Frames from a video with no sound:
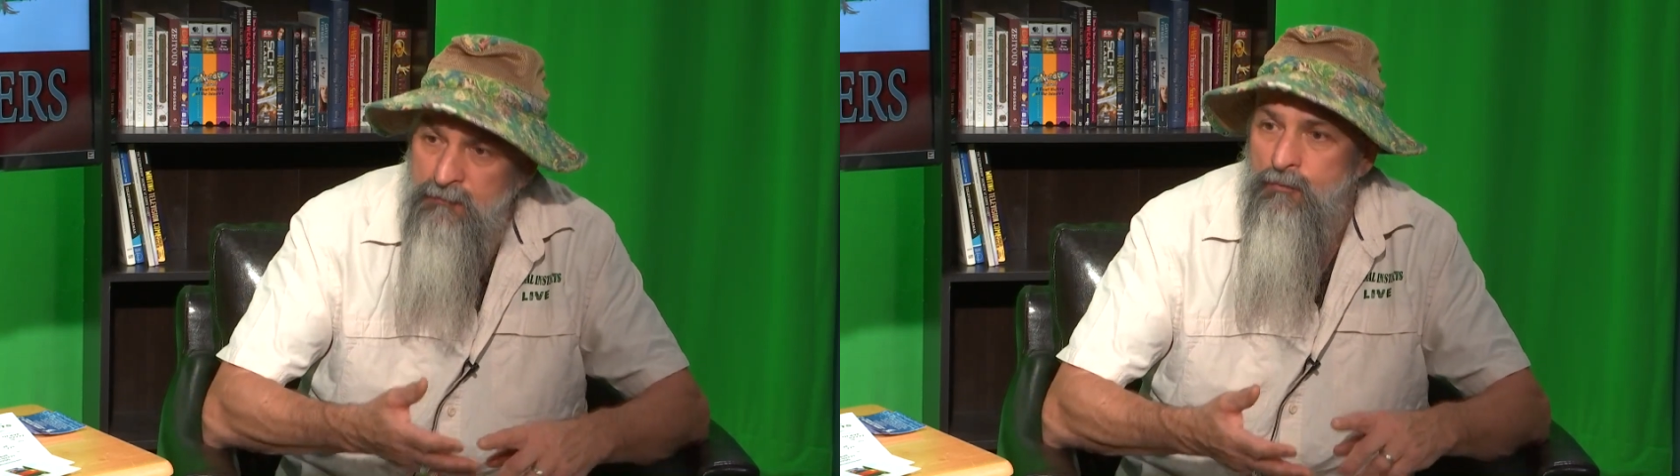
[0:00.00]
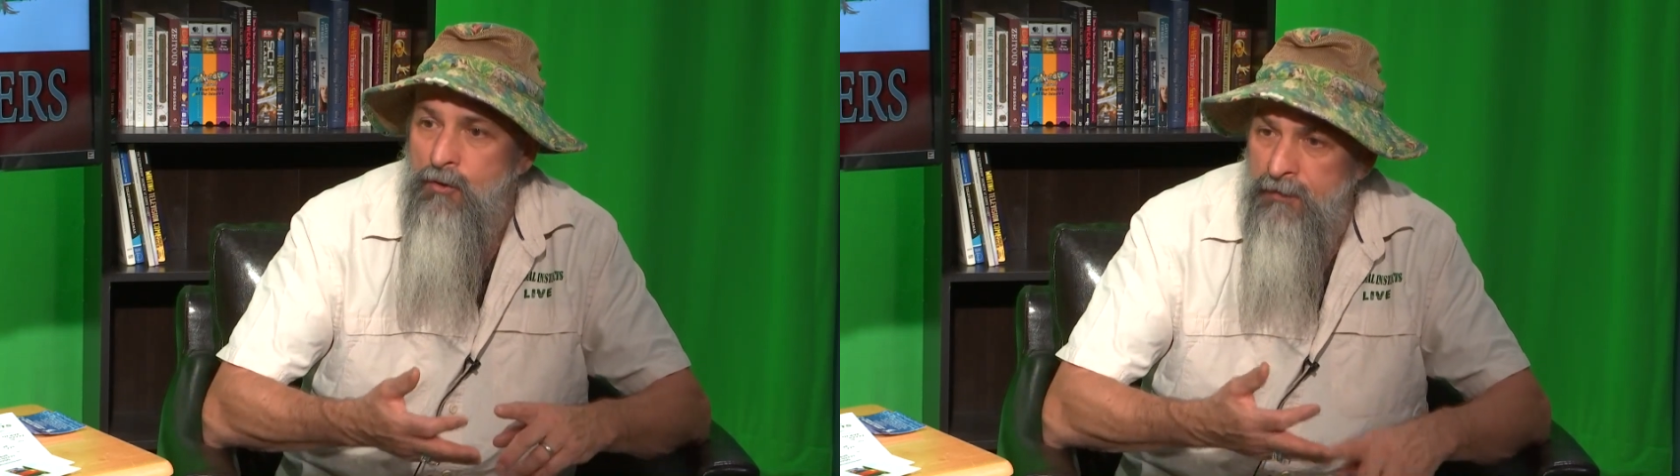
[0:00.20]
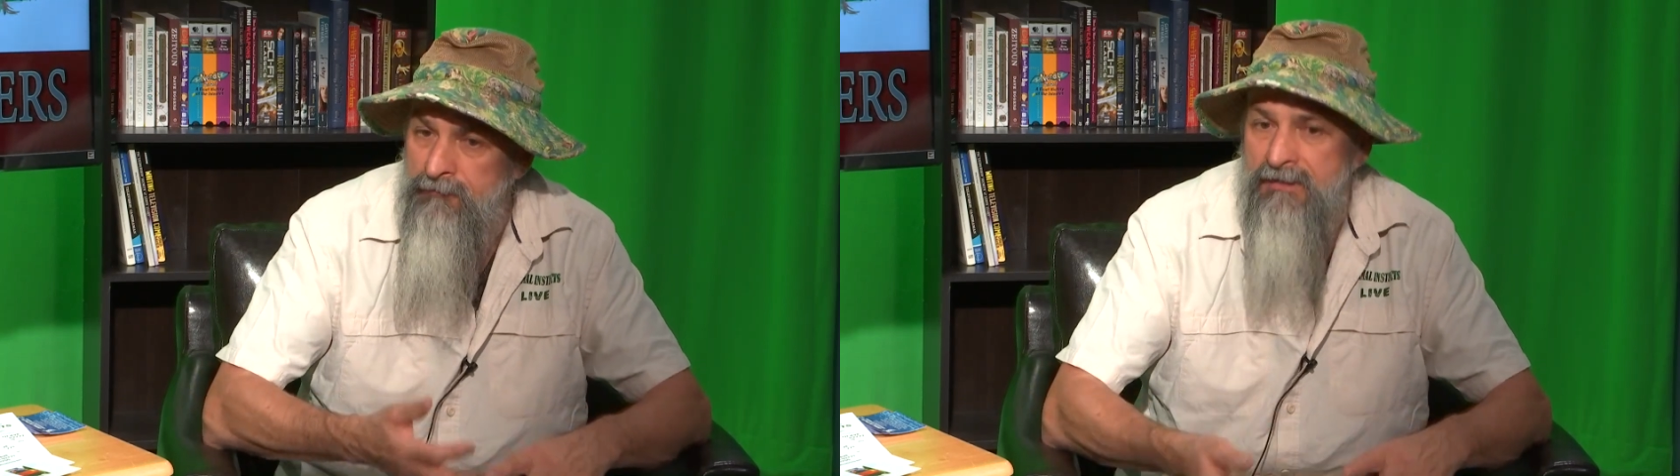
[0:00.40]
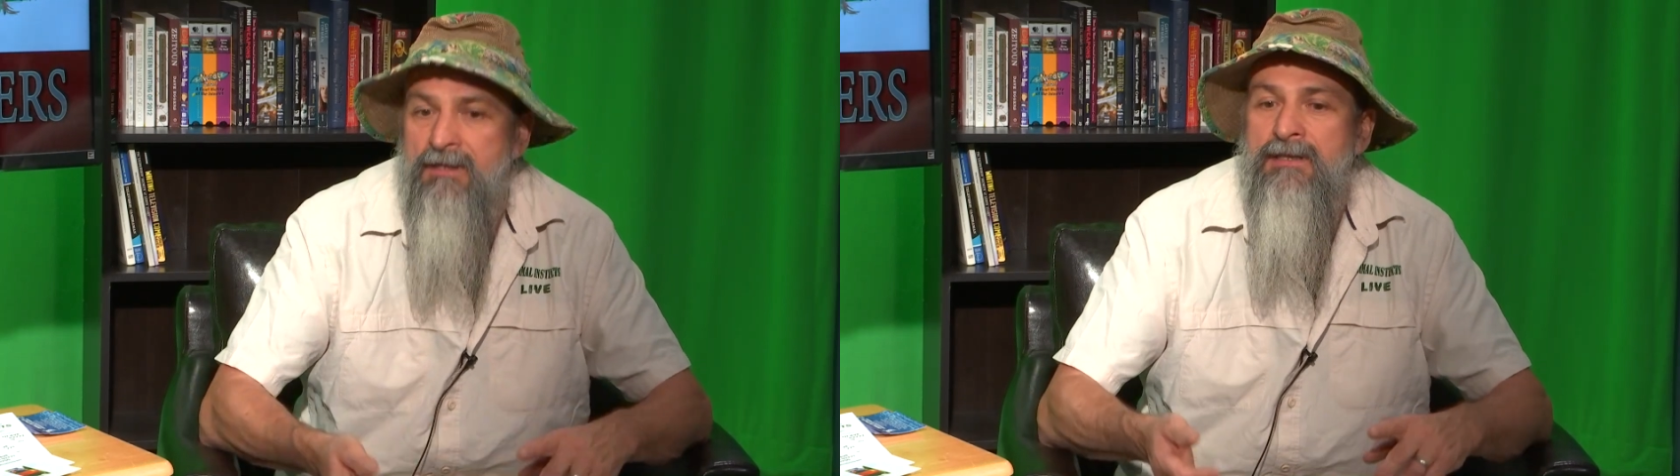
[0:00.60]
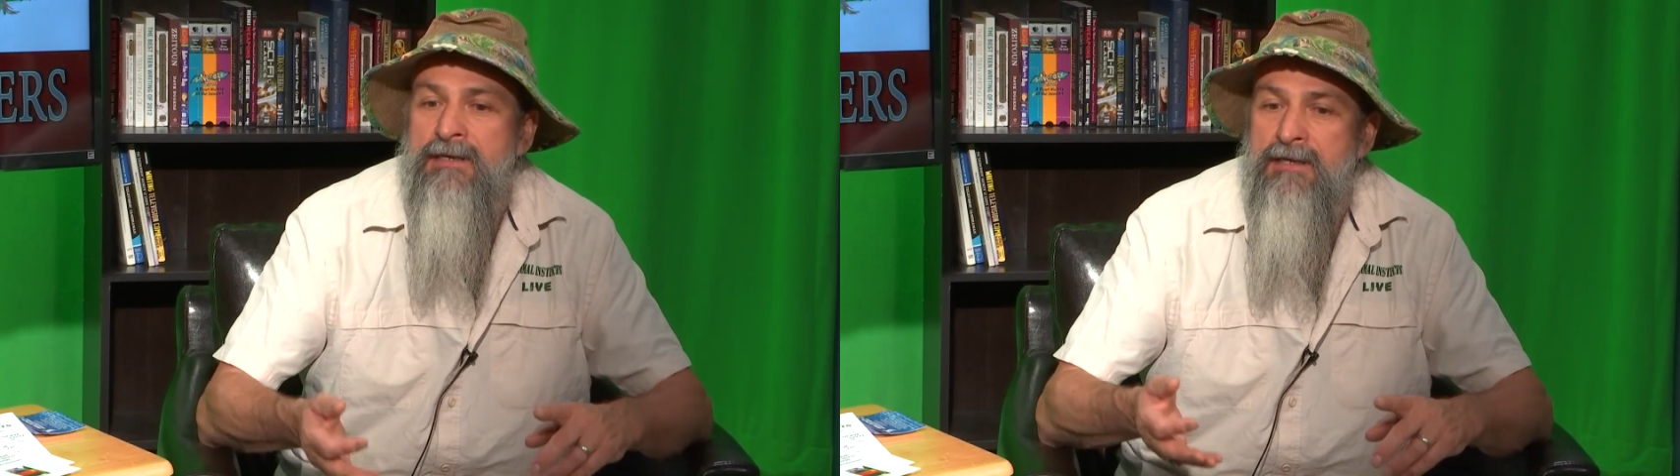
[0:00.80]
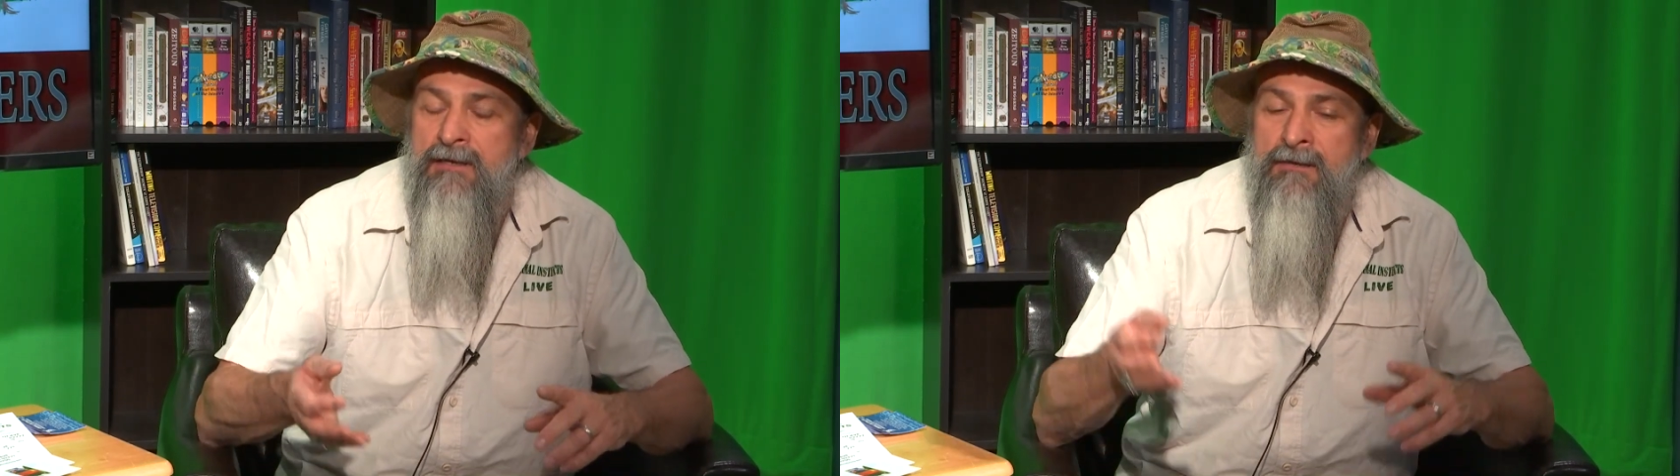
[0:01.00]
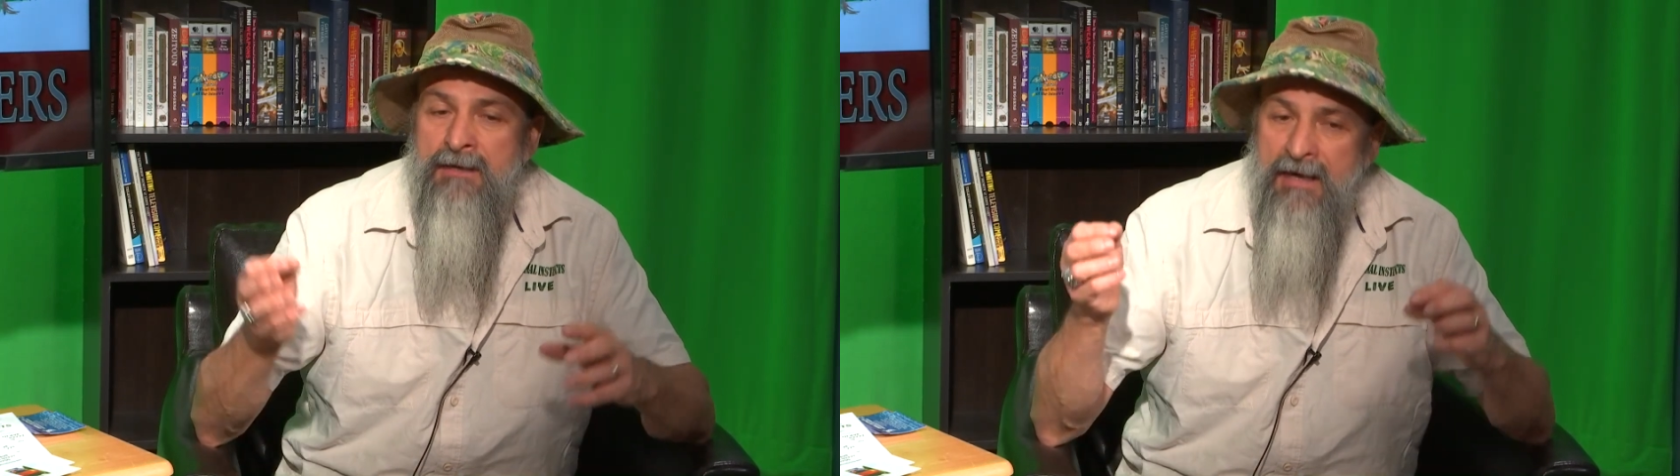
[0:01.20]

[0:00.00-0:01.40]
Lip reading: water, and clean,